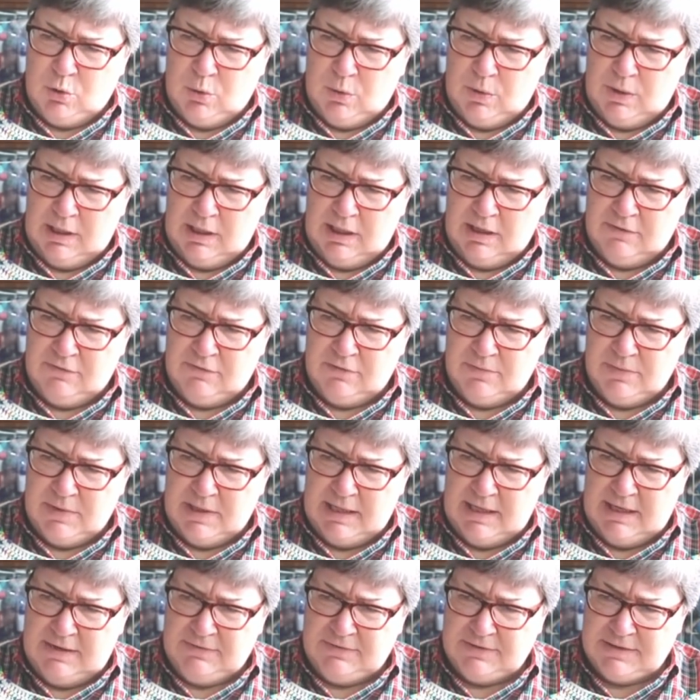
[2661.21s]
quiller from
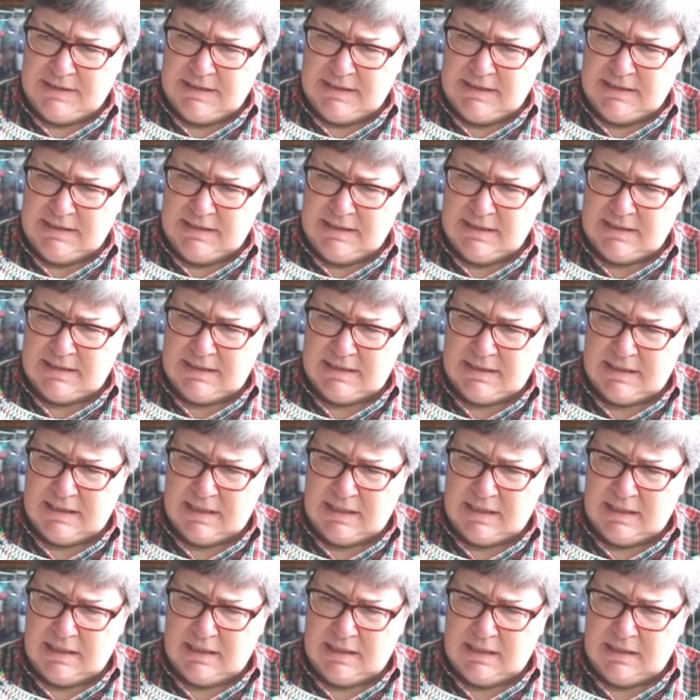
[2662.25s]
the Lefty
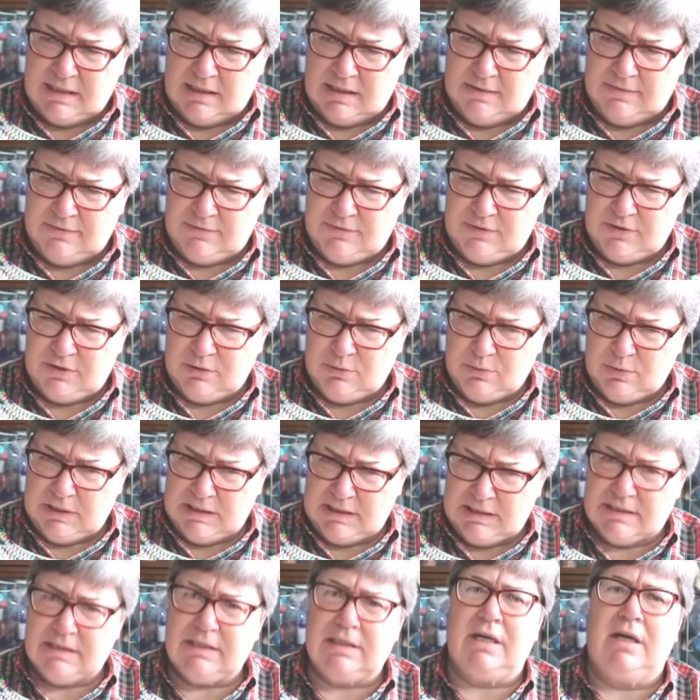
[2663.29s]
Knitter a few
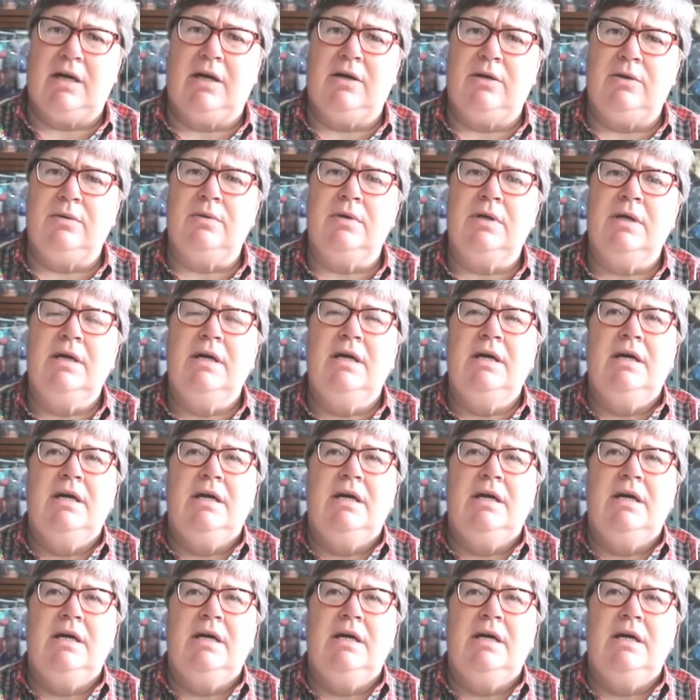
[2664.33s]
weeks ago